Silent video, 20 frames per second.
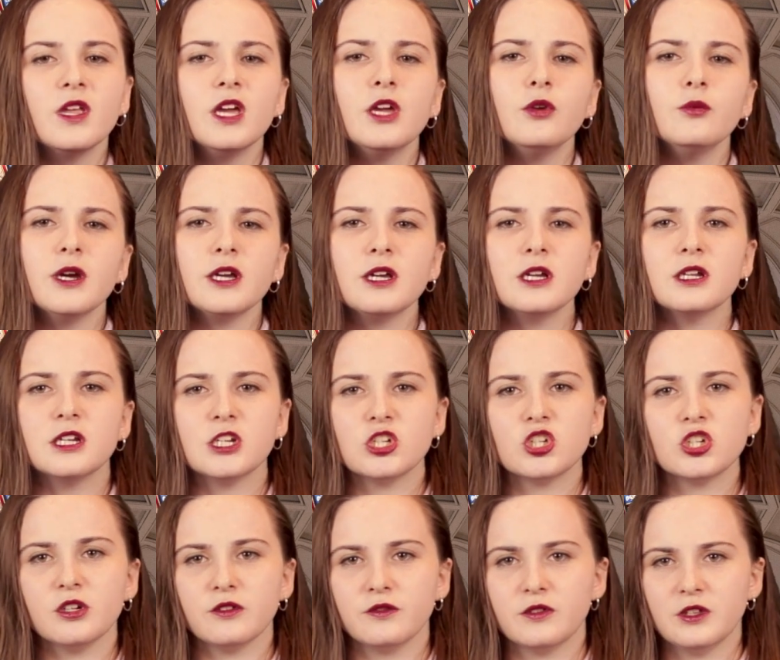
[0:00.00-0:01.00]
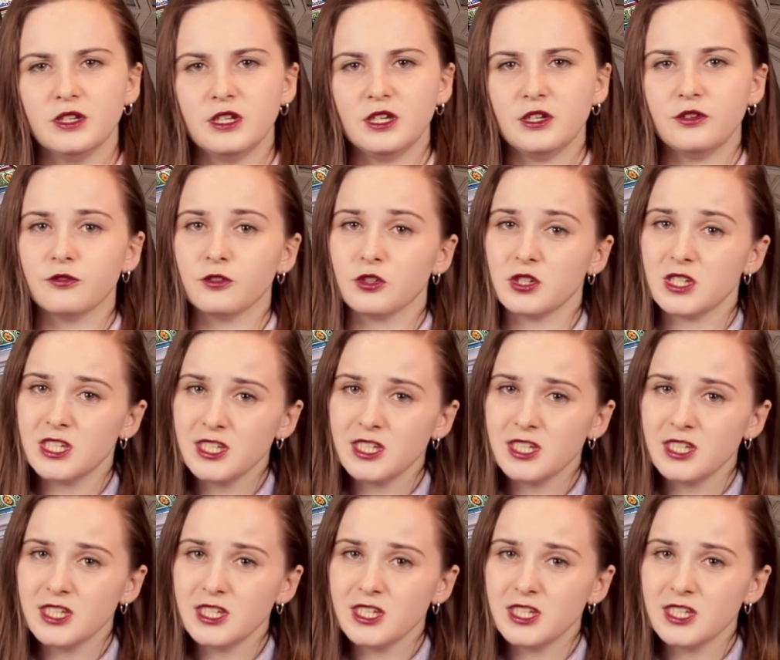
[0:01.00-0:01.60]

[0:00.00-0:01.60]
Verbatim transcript: In recognition of the need for